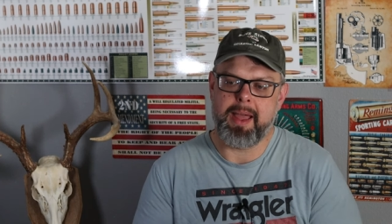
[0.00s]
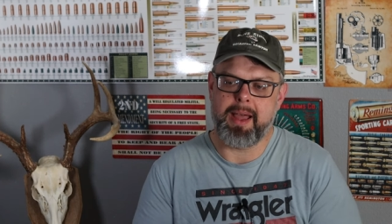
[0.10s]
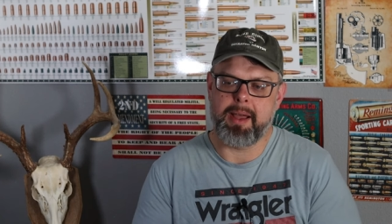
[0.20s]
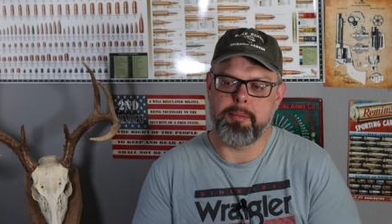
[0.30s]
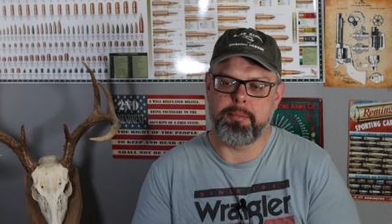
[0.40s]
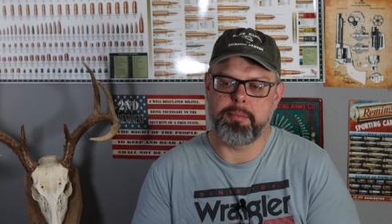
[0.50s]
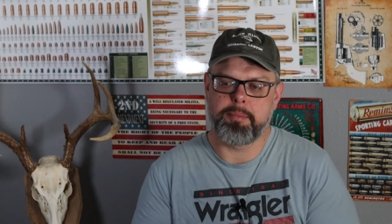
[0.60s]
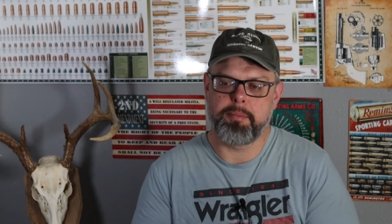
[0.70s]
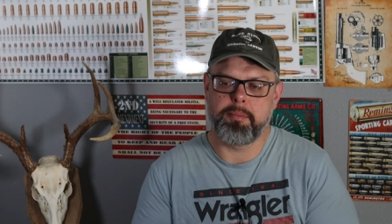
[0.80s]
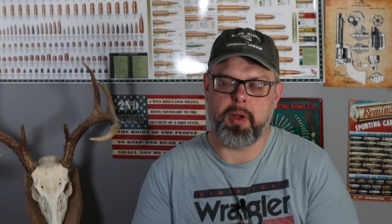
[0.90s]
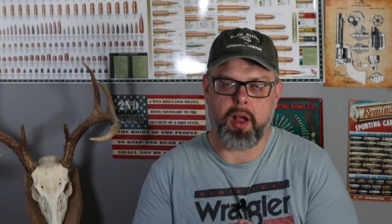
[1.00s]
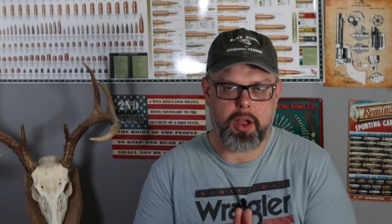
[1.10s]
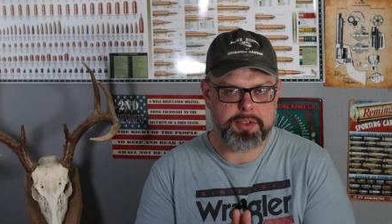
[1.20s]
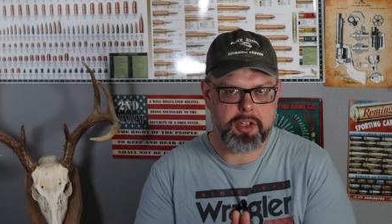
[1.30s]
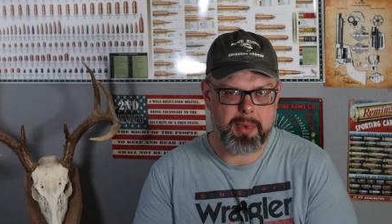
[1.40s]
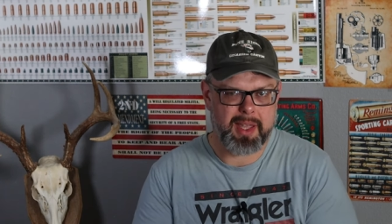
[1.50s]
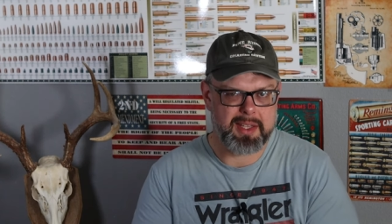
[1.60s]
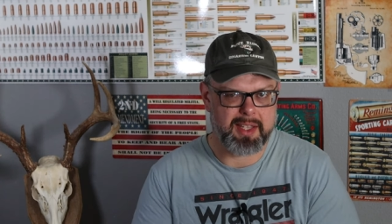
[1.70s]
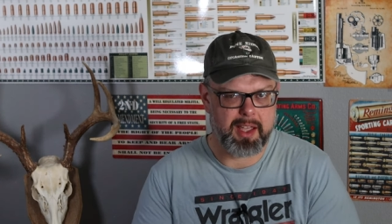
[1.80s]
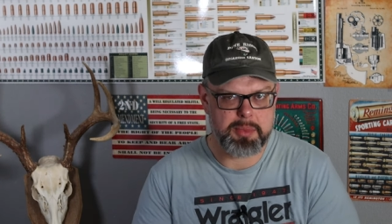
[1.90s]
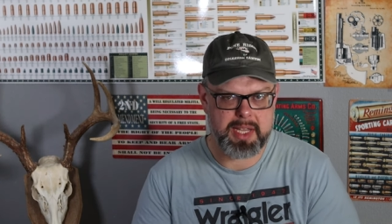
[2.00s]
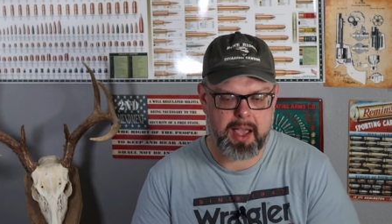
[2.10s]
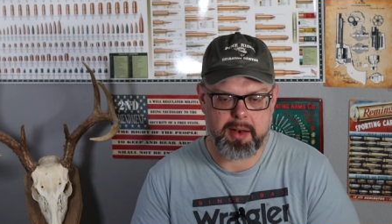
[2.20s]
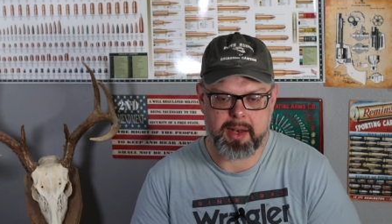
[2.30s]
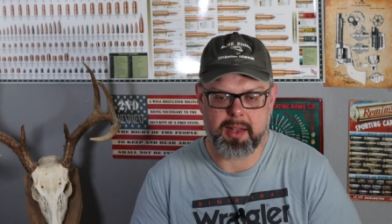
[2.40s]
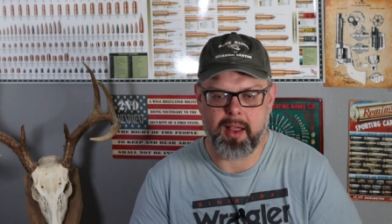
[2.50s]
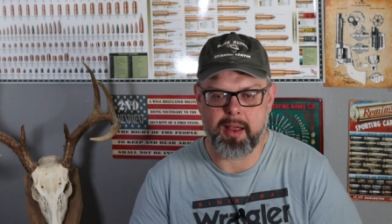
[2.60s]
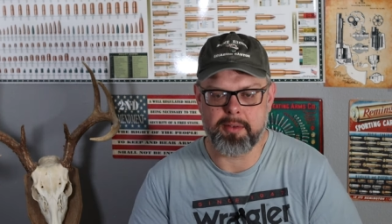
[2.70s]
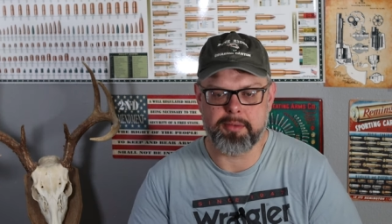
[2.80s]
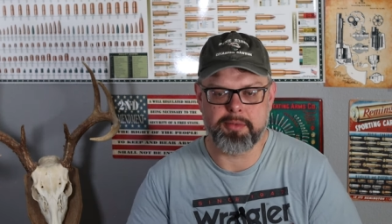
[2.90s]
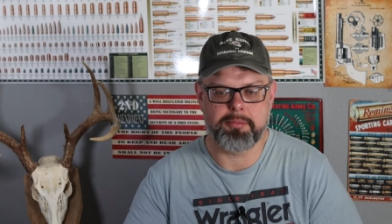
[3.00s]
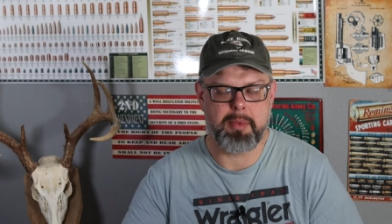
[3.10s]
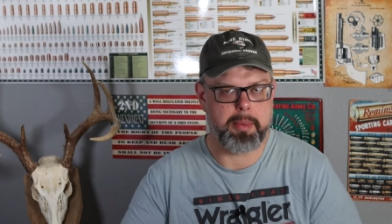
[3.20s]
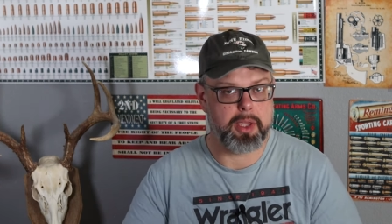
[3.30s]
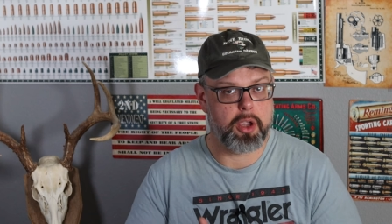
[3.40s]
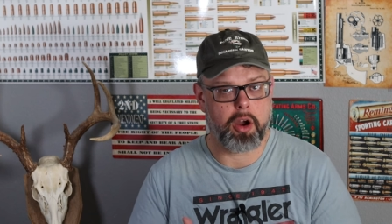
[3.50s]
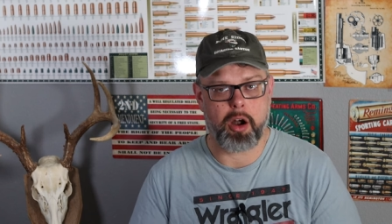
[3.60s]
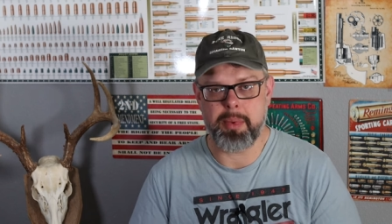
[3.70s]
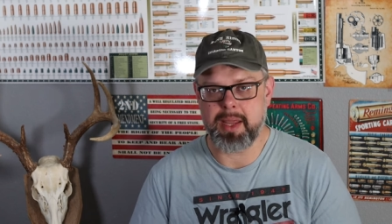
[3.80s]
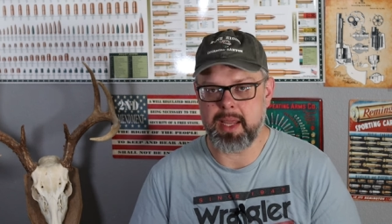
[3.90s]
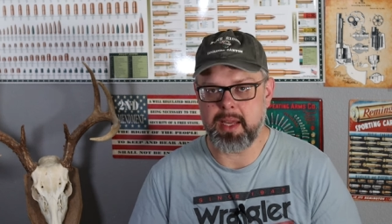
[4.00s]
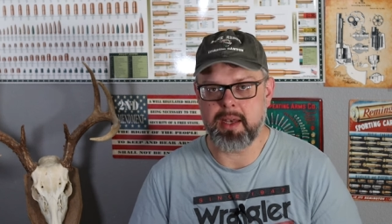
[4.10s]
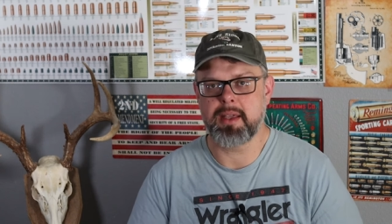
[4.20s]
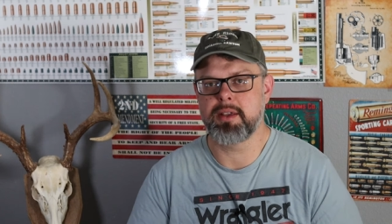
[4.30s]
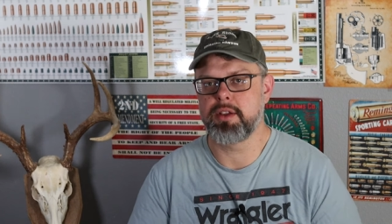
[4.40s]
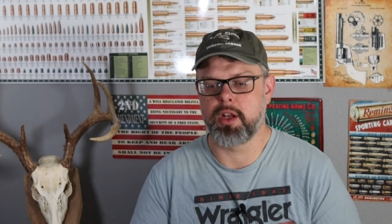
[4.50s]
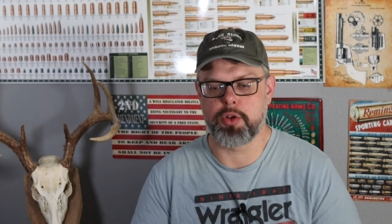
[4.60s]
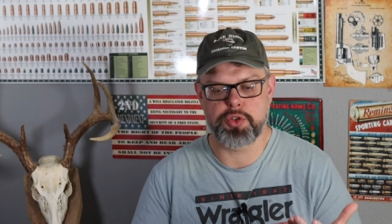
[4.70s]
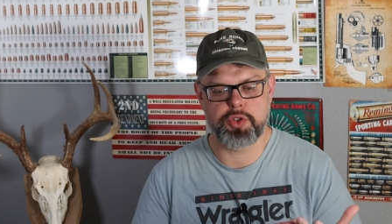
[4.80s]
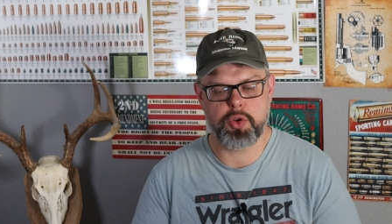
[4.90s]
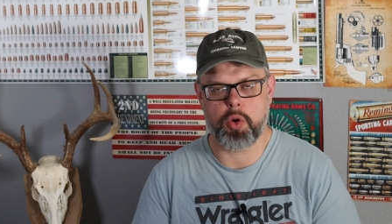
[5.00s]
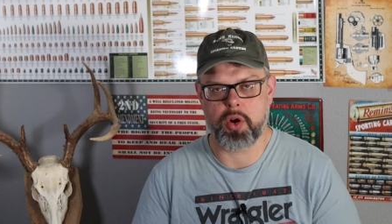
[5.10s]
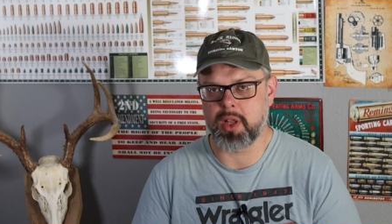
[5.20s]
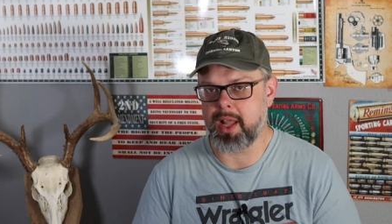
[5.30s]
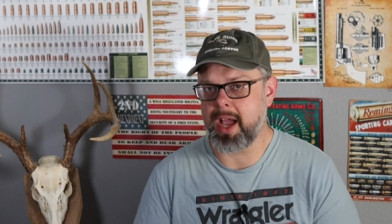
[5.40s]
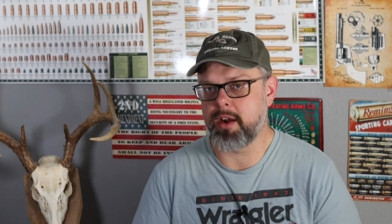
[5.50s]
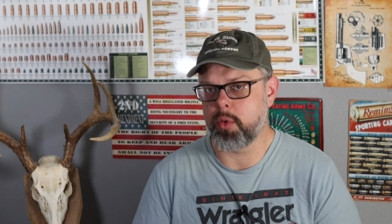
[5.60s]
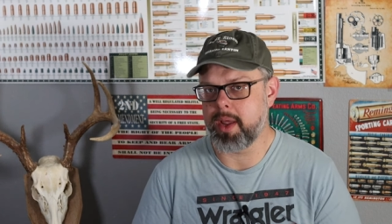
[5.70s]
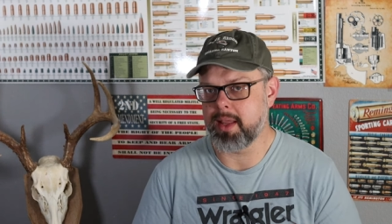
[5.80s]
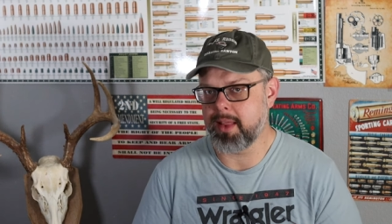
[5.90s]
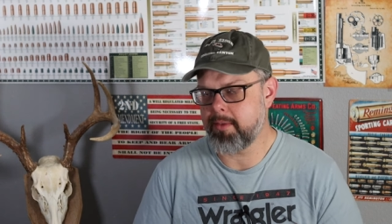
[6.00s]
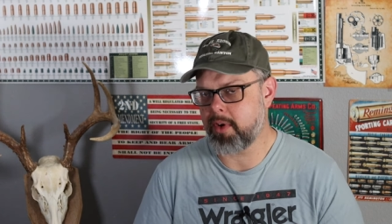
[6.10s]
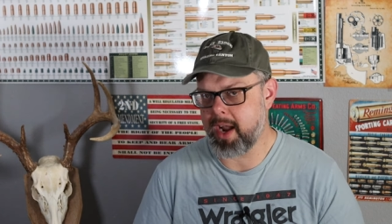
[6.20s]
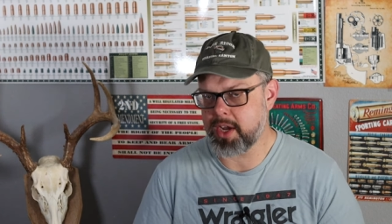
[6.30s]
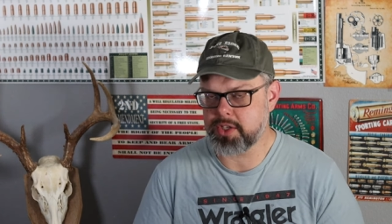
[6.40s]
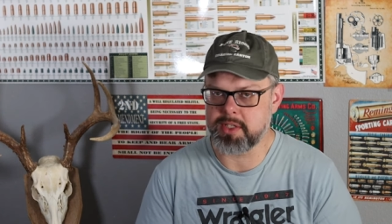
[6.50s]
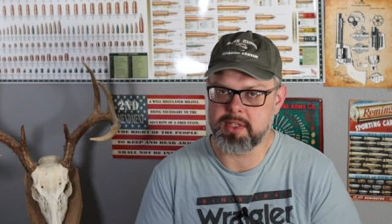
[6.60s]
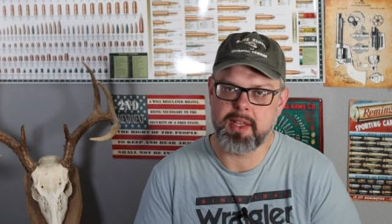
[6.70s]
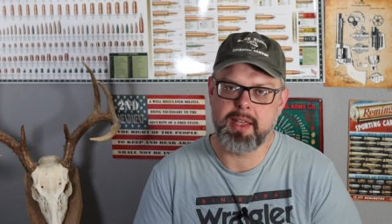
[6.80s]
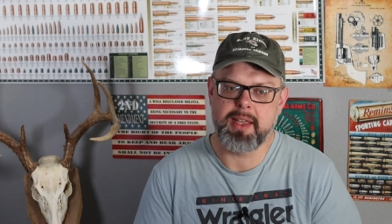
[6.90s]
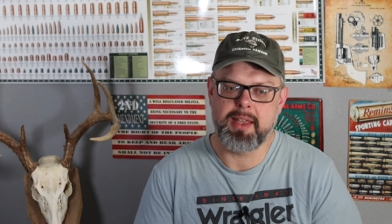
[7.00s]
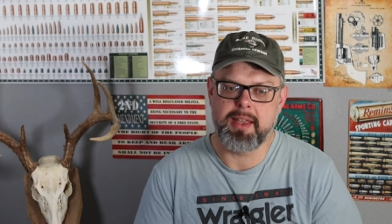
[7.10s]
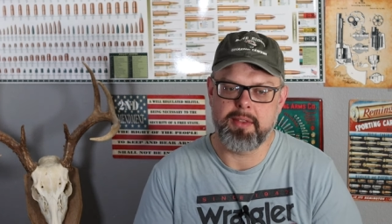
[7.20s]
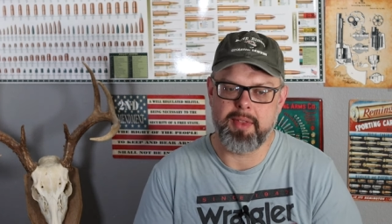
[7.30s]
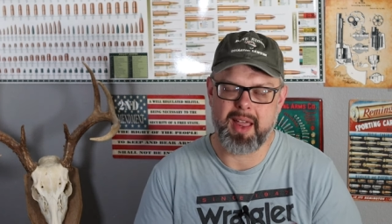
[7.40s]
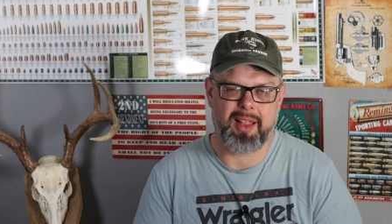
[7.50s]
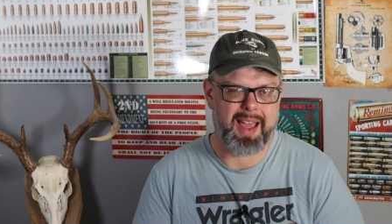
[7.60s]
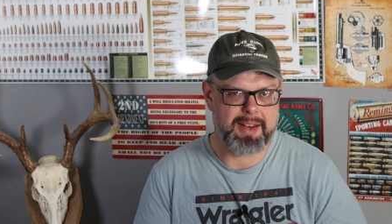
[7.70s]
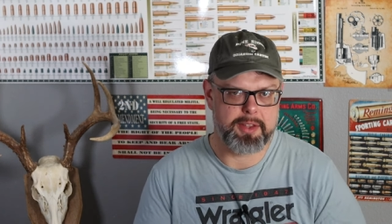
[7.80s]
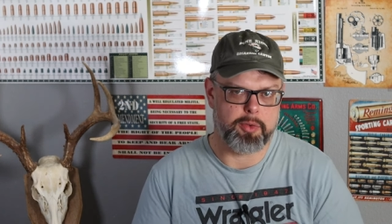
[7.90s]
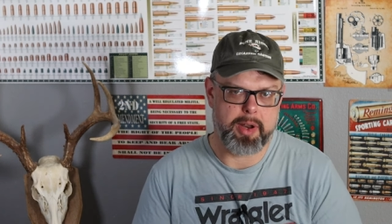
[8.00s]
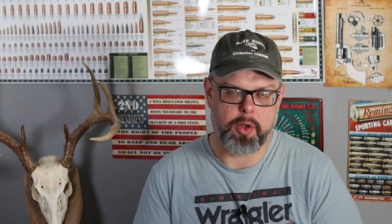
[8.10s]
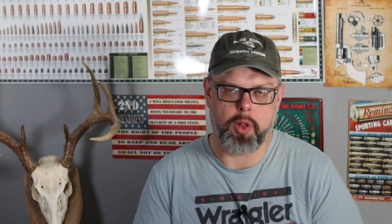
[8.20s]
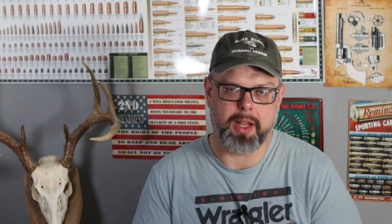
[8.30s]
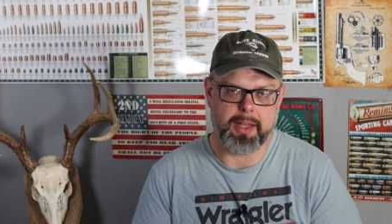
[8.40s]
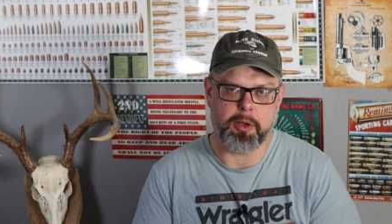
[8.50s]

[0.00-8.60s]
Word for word: Uh, also because it comes out in a lot of maybe carbine, you know, shorter, lighter weight lever actions, that'll add to the recoil a